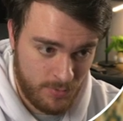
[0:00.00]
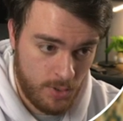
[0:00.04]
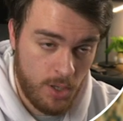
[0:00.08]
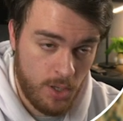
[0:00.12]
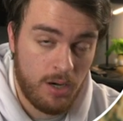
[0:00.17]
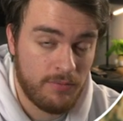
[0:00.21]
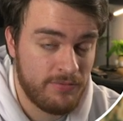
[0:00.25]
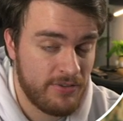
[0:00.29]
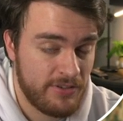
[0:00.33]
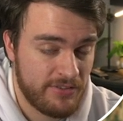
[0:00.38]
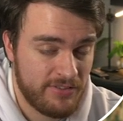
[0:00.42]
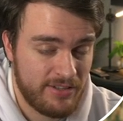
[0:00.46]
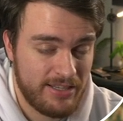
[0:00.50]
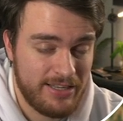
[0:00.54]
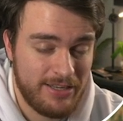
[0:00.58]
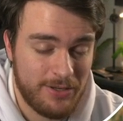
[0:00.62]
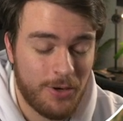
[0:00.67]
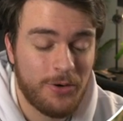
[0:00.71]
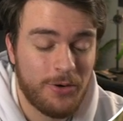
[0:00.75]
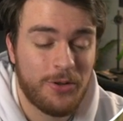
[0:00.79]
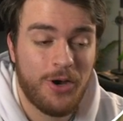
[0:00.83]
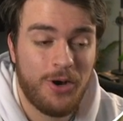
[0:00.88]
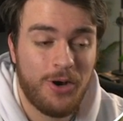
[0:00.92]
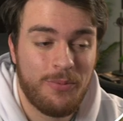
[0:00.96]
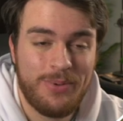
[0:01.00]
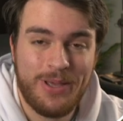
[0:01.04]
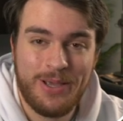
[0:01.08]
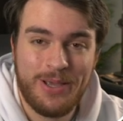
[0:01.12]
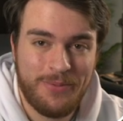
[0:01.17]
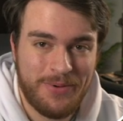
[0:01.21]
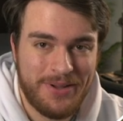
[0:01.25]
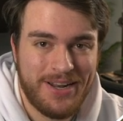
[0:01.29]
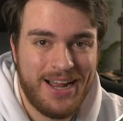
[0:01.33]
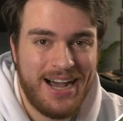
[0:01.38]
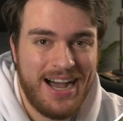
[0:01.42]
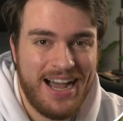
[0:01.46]
Obviously not copying
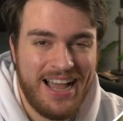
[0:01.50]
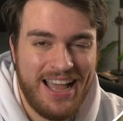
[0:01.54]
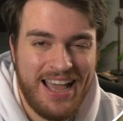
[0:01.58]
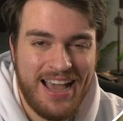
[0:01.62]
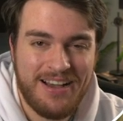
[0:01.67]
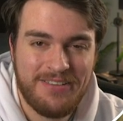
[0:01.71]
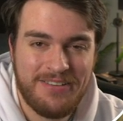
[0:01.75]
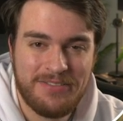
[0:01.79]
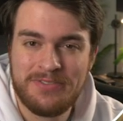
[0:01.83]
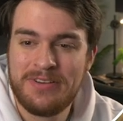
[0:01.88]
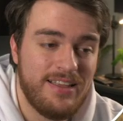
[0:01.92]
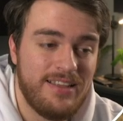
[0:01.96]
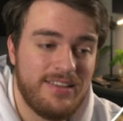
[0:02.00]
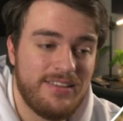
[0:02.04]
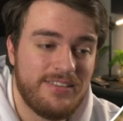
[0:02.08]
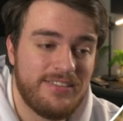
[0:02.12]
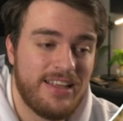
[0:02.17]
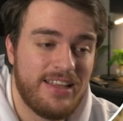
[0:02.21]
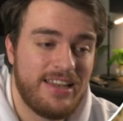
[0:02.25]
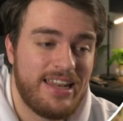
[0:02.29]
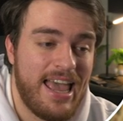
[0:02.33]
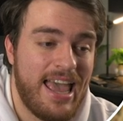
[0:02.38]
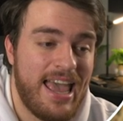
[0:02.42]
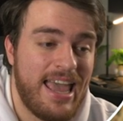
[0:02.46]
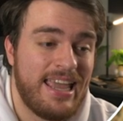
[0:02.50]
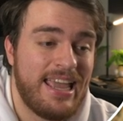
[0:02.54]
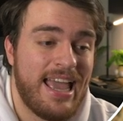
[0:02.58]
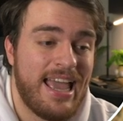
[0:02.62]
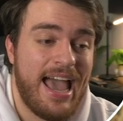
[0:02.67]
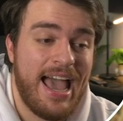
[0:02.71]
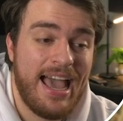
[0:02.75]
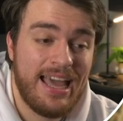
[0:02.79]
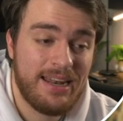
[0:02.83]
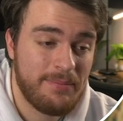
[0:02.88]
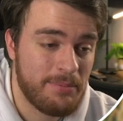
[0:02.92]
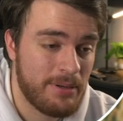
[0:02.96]
what I have, set a
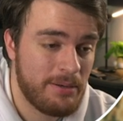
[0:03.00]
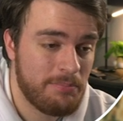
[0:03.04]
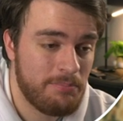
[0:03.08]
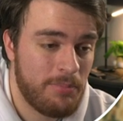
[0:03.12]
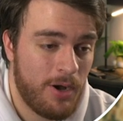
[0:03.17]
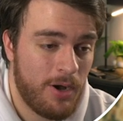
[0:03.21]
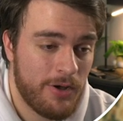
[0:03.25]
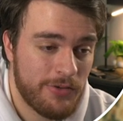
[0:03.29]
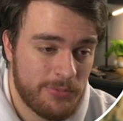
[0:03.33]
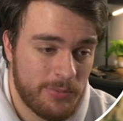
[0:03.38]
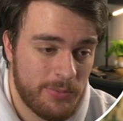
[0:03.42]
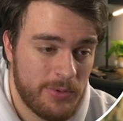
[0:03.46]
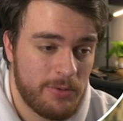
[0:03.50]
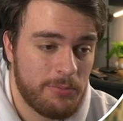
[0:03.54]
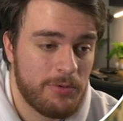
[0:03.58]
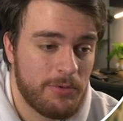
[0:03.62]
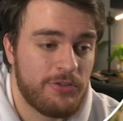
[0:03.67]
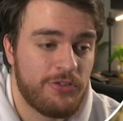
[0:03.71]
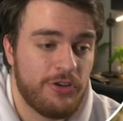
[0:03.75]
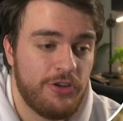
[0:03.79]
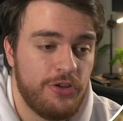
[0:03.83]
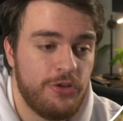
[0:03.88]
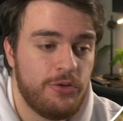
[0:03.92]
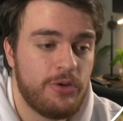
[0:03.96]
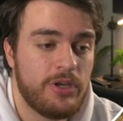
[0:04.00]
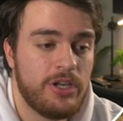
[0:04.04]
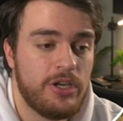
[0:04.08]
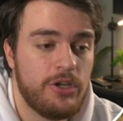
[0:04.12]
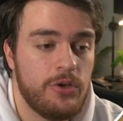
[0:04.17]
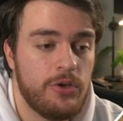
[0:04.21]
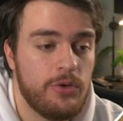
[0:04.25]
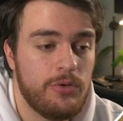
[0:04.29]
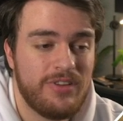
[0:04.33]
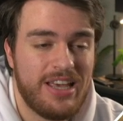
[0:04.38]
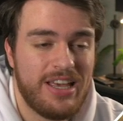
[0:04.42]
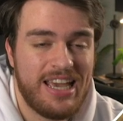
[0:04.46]
admin password, which you can
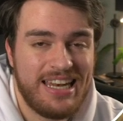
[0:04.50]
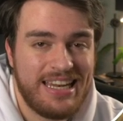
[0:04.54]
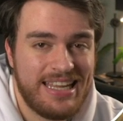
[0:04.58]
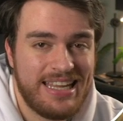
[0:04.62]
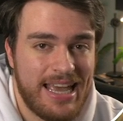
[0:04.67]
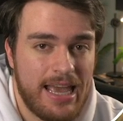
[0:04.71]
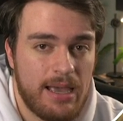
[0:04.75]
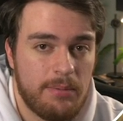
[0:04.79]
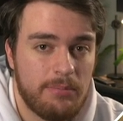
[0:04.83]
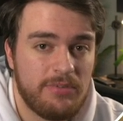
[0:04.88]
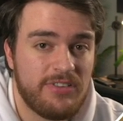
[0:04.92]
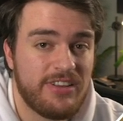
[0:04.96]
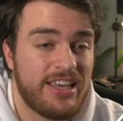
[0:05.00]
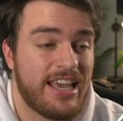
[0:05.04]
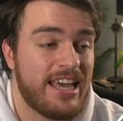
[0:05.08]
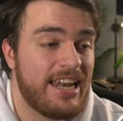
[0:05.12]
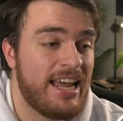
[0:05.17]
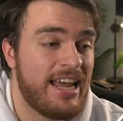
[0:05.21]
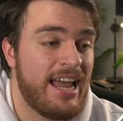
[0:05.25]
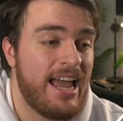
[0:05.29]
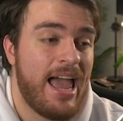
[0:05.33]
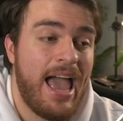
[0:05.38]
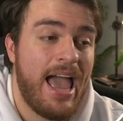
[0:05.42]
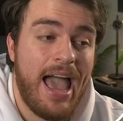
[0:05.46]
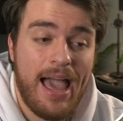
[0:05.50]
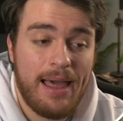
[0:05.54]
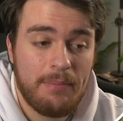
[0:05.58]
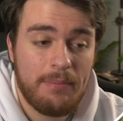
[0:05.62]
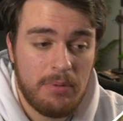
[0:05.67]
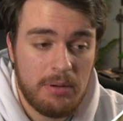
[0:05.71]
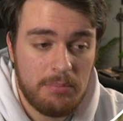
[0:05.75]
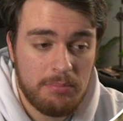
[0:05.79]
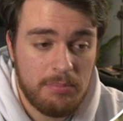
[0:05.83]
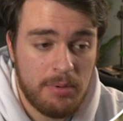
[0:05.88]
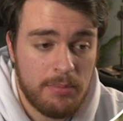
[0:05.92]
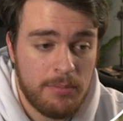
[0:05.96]
use in-game to get
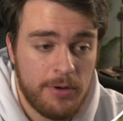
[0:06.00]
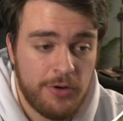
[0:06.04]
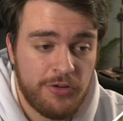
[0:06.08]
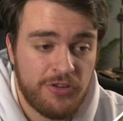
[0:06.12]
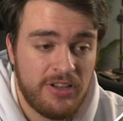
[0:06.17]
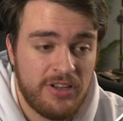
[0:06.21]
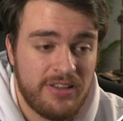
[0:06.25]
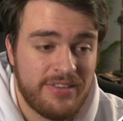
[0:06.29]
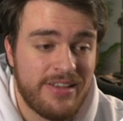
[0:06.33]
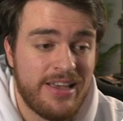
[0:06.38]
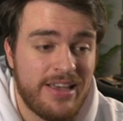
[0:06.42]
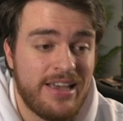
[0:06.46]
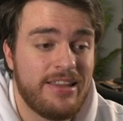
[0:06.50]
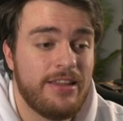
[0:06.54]
admin permissions.